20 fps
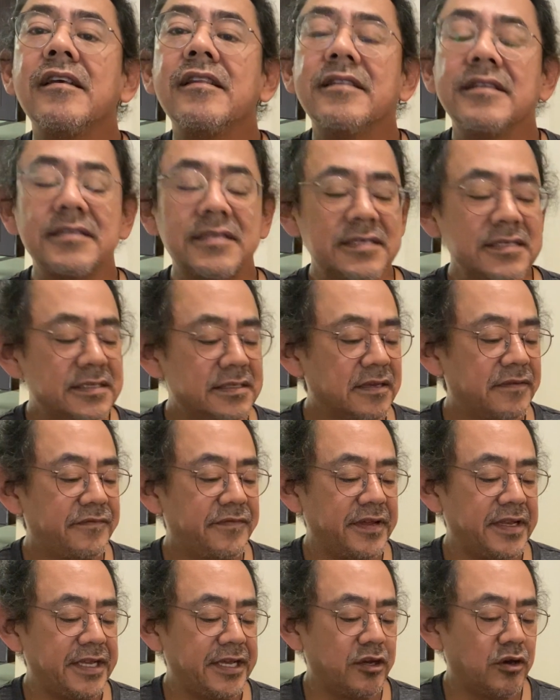This is a
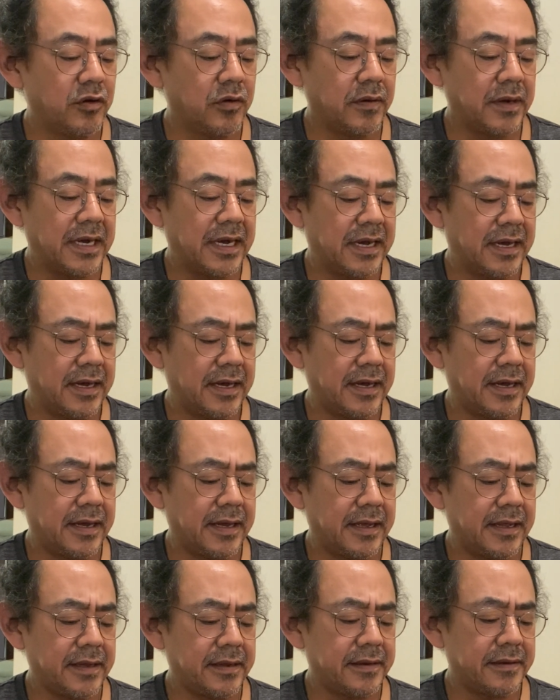video
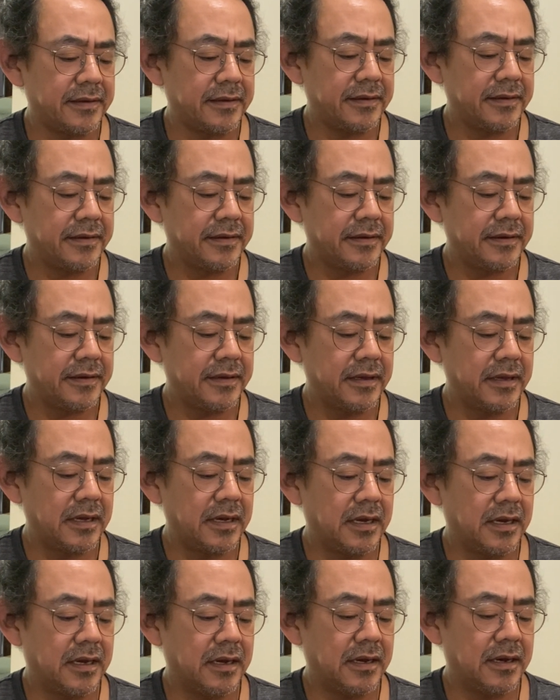on
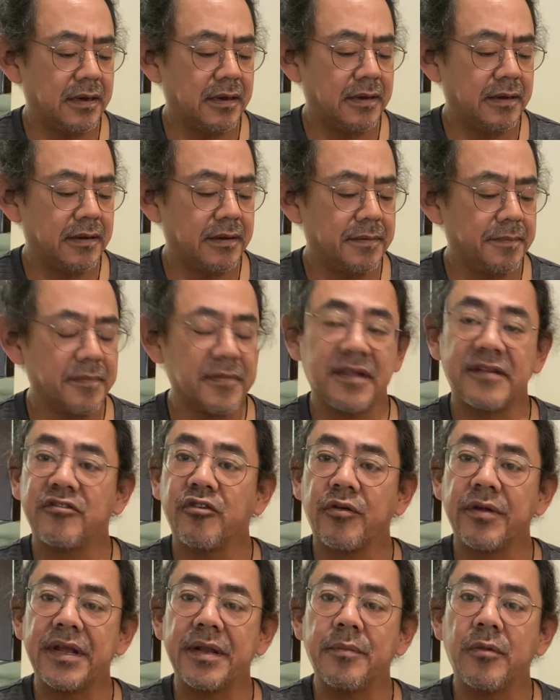the
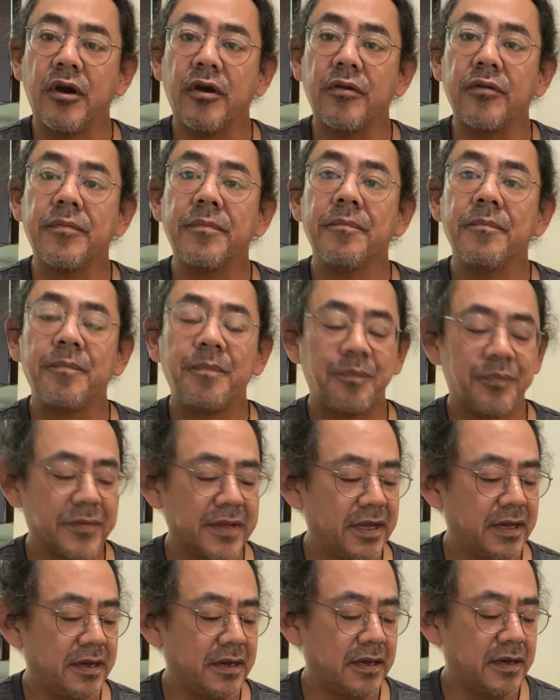Dorian mode.
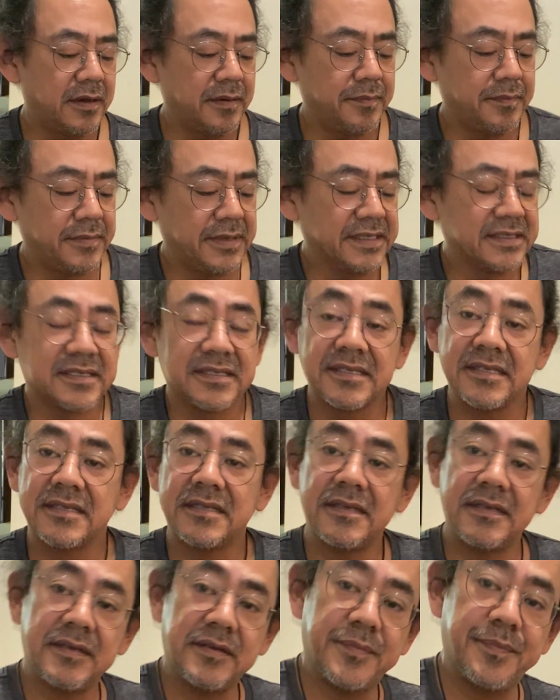It's
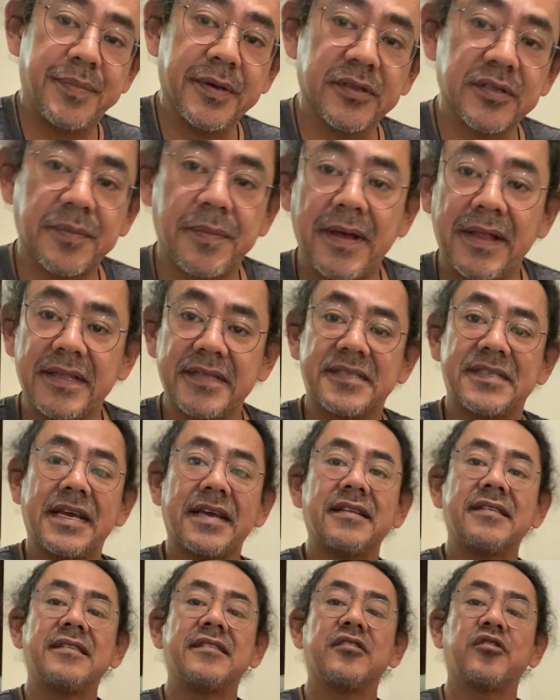built upon the
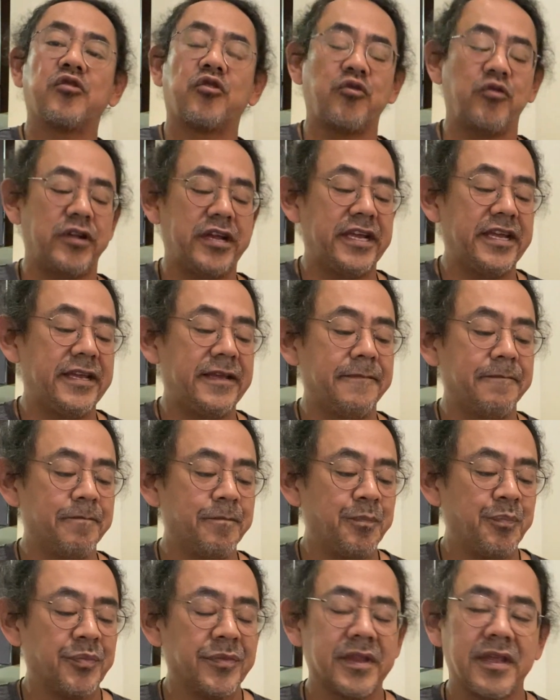second degree
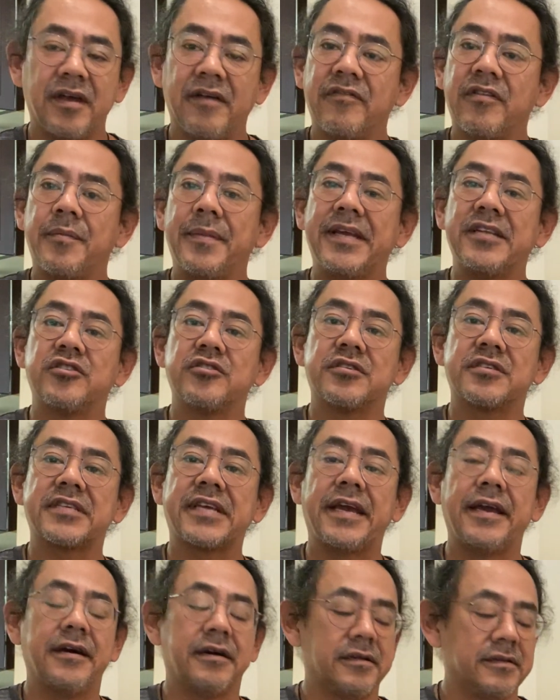of the major
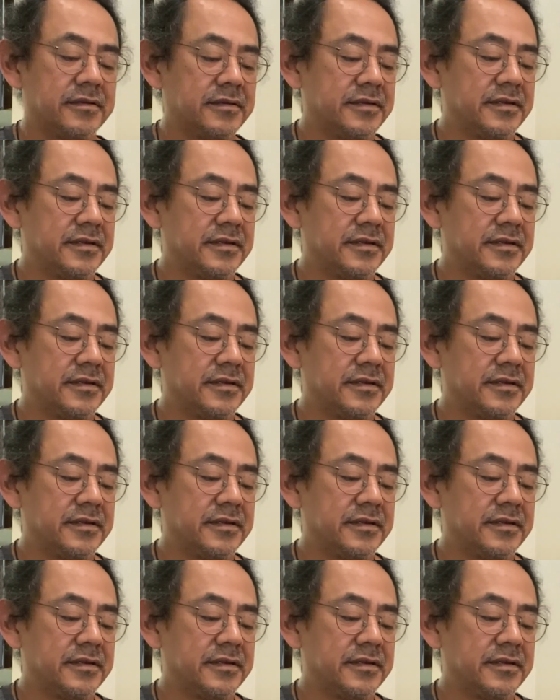scale.